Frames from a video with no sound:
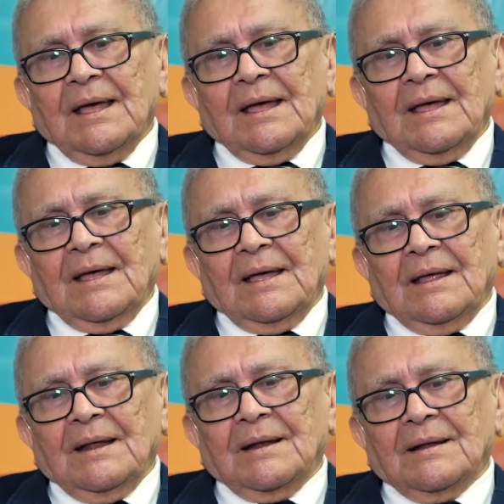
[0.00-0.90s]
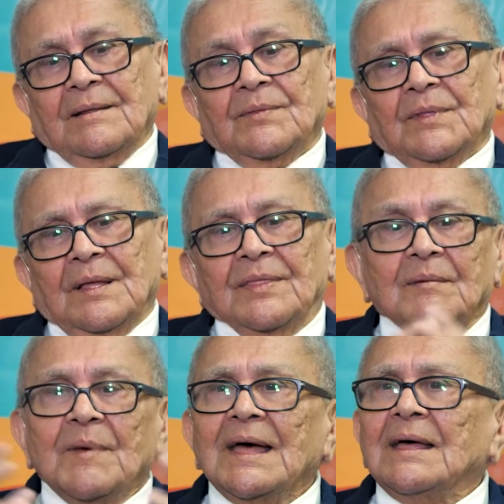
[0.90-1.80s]
And
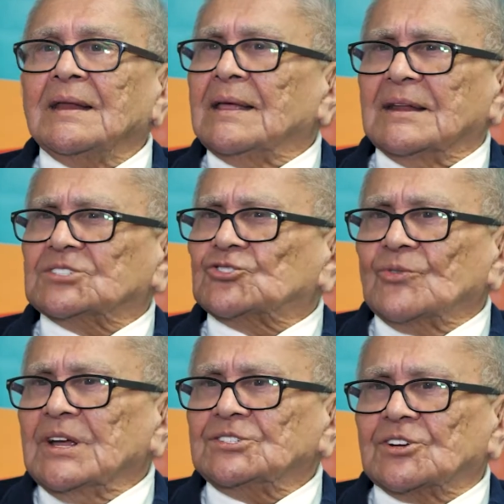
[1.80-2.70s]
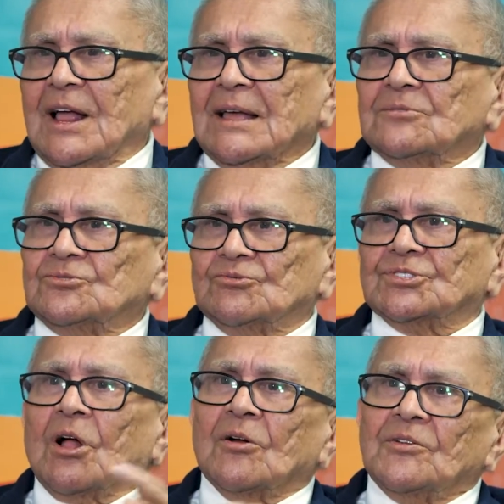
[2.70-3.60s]
the man in a strange language
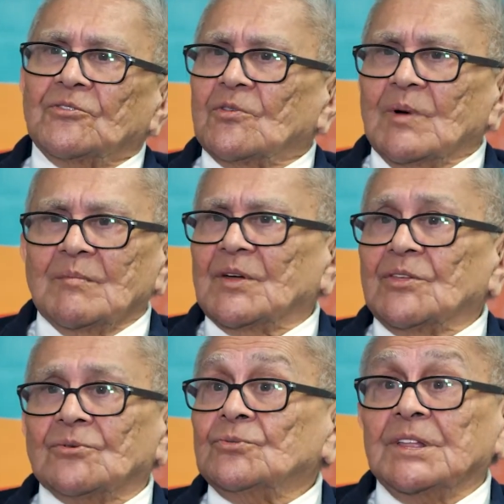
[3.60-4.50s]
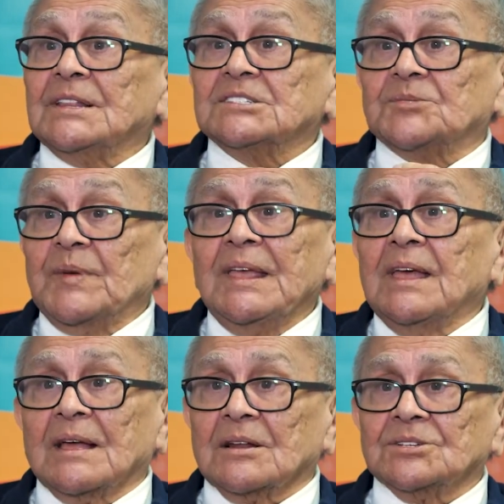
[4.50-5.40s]
was talking to my mother, who didn't speak
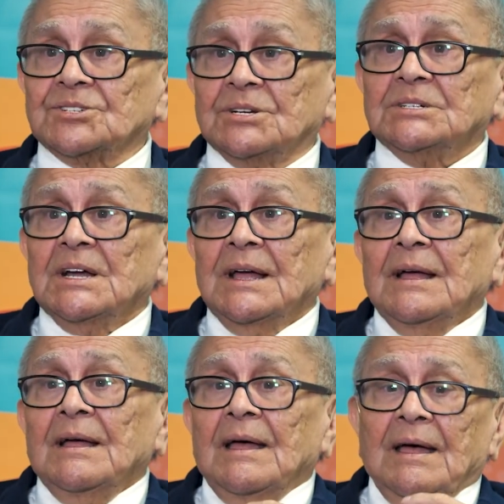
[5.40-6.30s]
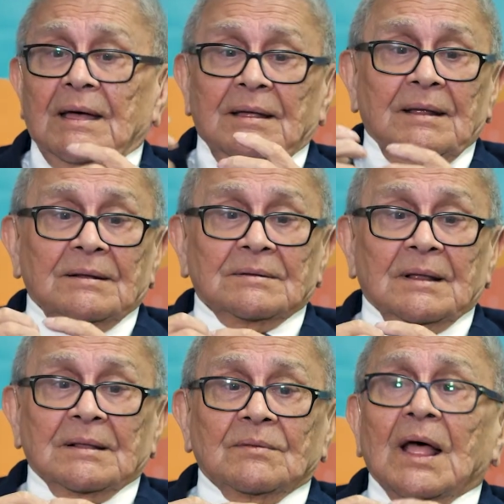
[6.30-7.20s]
English, and
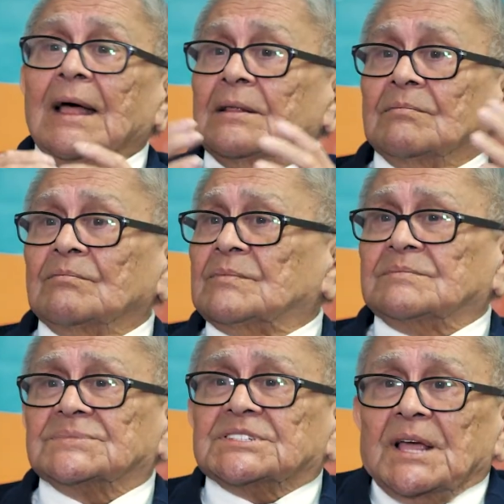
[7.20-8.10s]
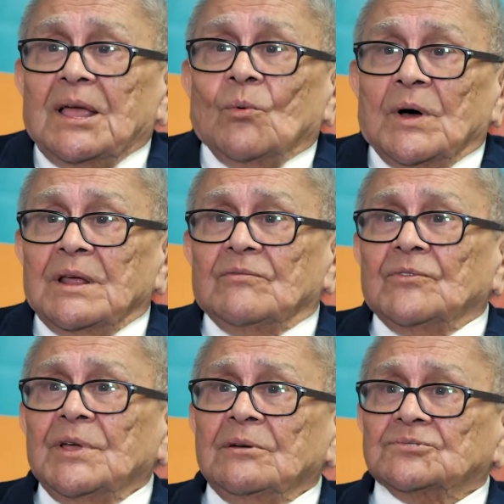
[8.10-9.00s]
saying
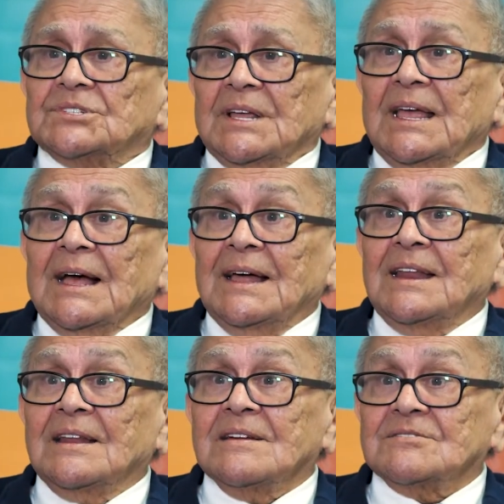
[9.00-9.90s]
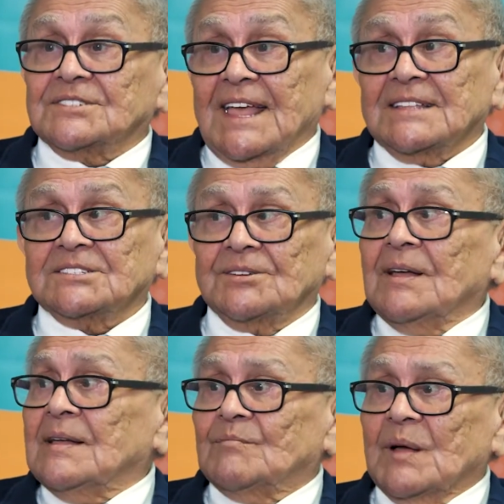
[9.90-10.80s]
whatever he was saying. I didn't understand.
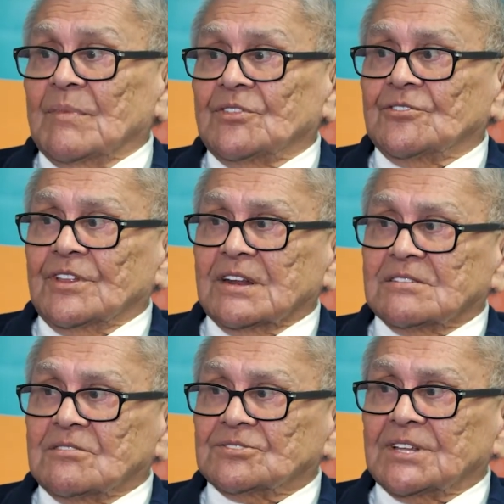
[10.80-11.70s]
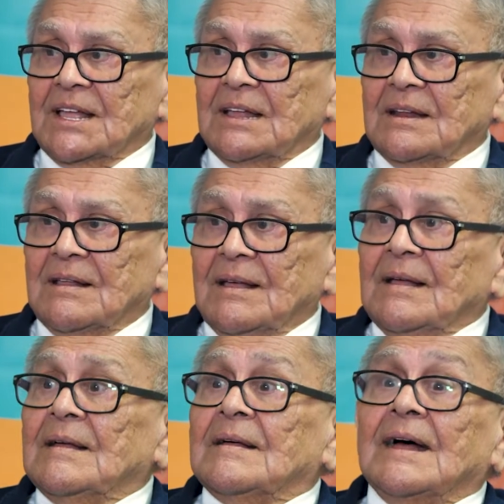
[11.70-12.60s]
My mother didn't understand.
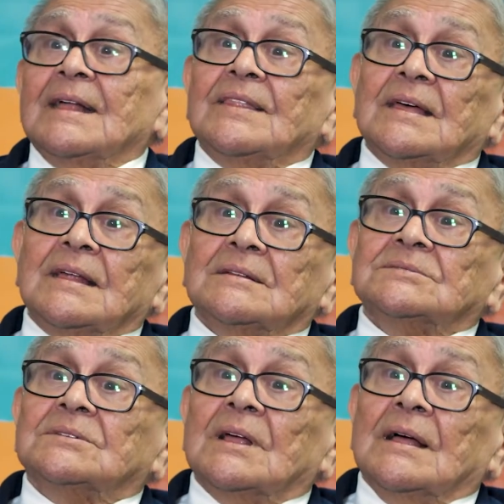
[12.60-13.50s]
And then